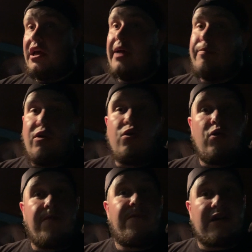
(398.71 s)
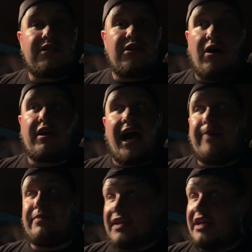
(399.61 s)
And, bro, who the fuck do y'all got
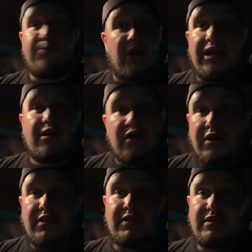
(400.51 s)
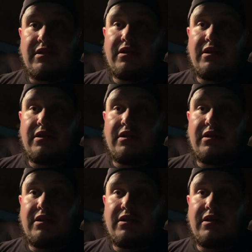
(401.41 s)
besides Brandon Cooks?